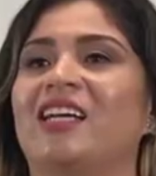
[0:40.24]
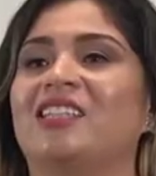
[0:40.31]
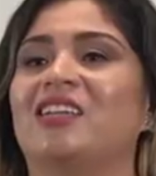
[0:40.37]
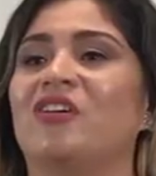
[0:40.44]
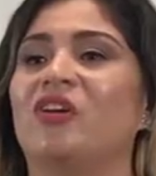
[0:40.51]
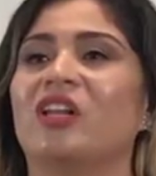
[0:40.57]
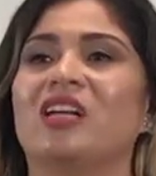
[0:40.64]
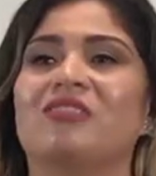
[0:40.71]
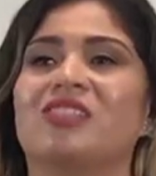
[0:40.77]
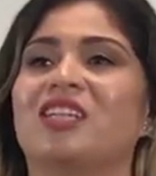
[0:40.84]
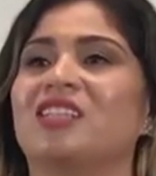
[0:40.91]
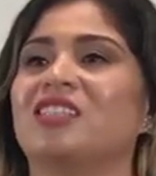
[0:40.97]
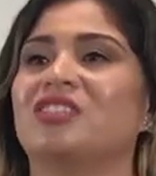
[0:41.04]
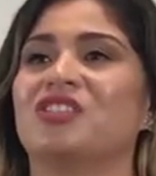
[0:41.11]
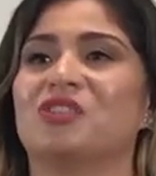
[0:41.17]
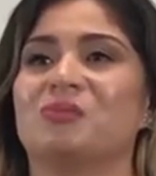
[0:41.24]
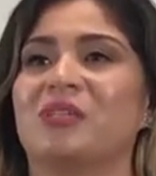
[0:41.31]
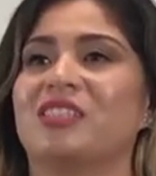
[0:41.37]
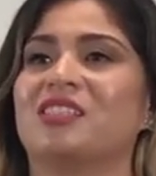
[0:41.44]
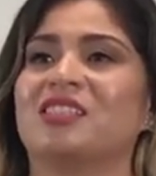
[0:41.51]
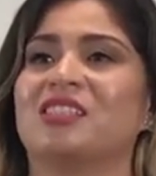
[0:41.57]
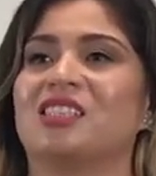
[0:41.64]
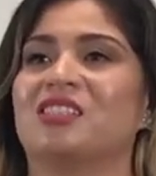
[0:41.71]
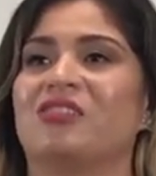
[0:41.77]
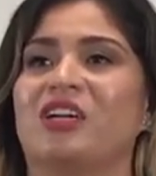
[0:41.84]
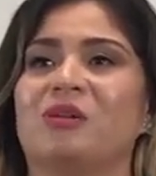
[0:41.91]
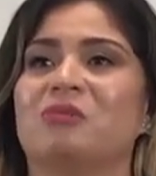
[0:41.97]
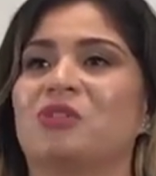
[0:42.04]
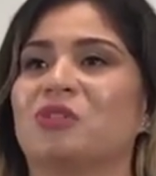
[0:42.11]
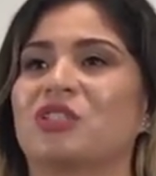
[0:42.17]
companies and help them grow and
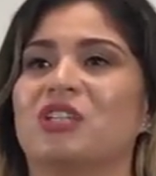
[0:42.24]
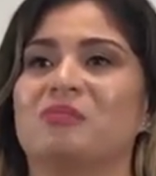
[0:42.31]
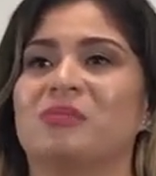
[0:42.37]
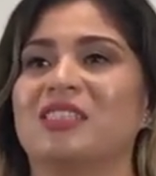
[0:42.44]
prosper.